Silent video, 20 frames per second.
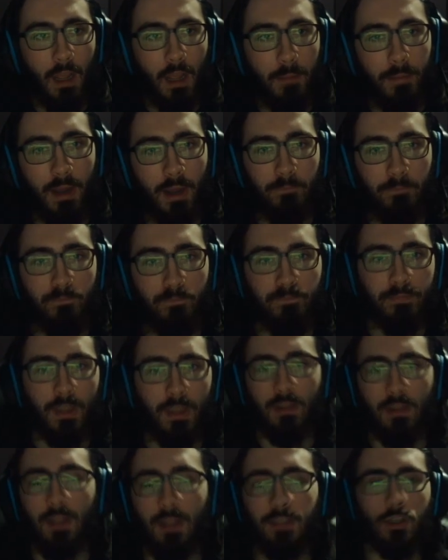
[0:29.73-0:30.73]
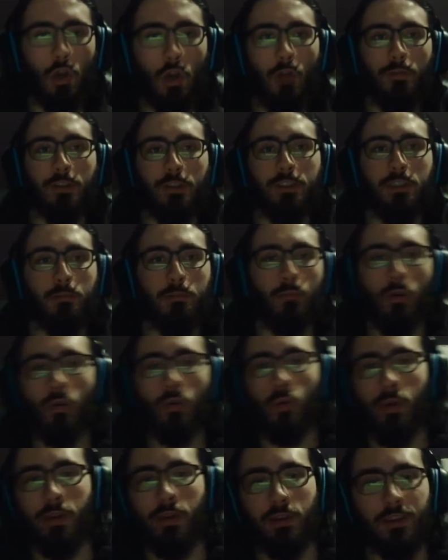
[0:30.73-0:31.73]
But let's go over the team real
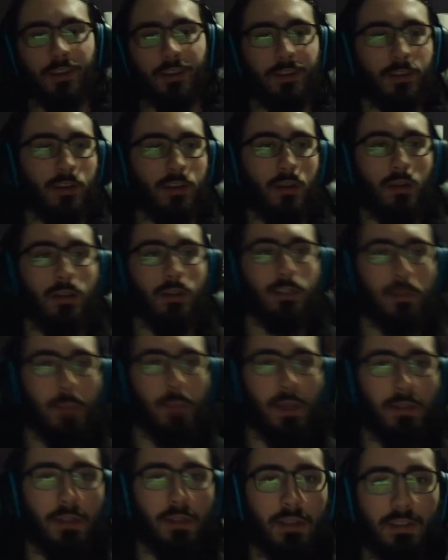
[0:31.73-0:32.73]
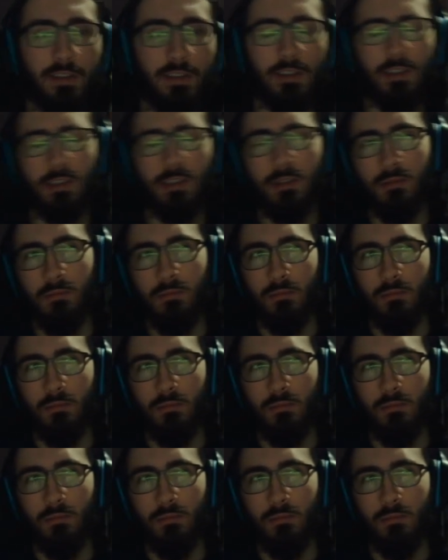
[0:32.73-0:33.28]
quick, because I made this